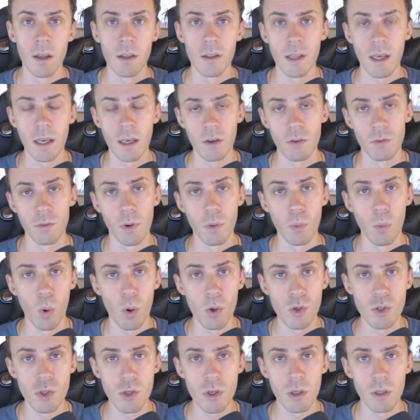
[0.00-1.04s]
Thank you for
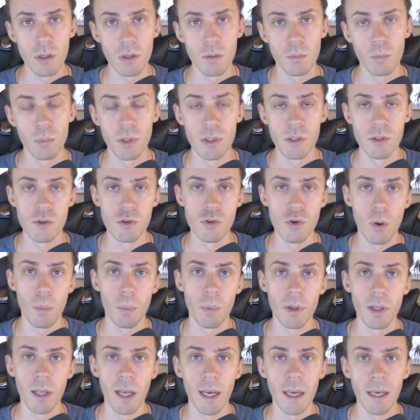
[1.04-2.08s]
watching. Please drop
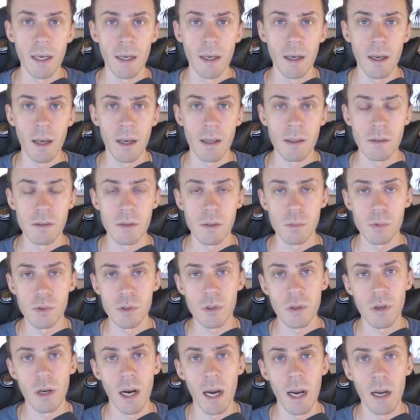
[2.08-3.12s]
a like and
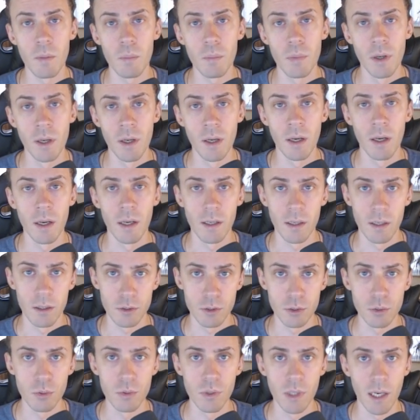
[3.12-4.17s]
subscribe, and I'll
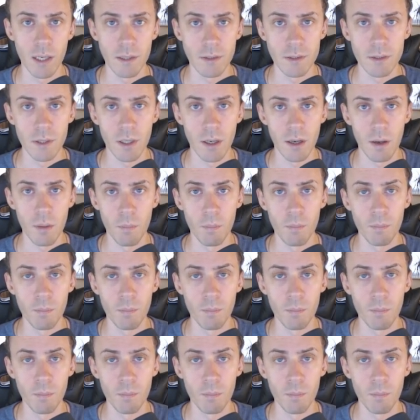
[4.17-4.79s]
see you next time.